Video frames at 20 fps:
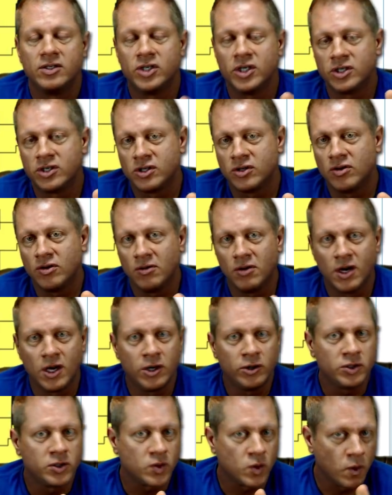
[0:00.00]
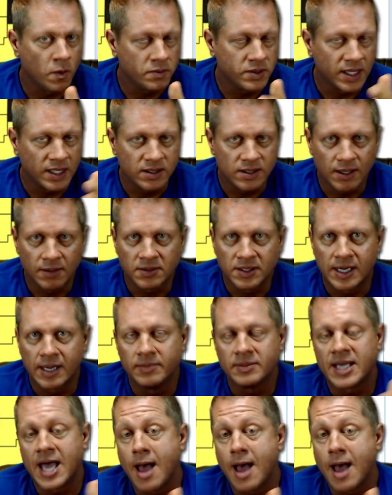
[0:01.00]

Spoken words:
Just so you know, storms can sometimes